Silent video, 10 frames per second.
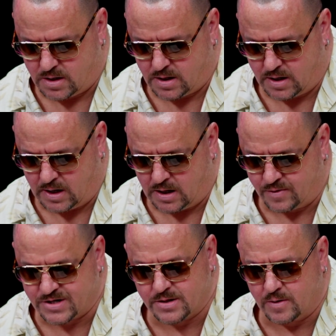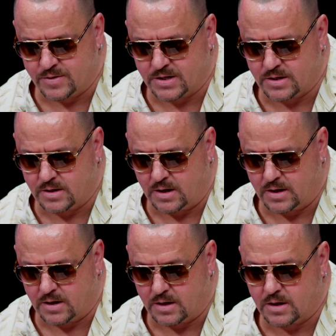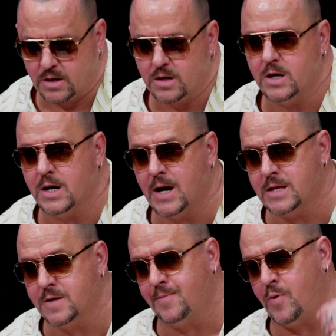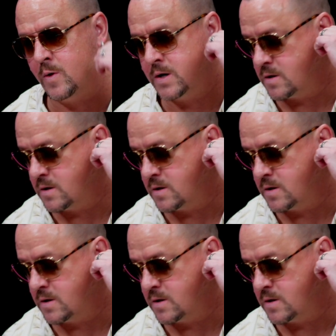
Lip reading: it got to the point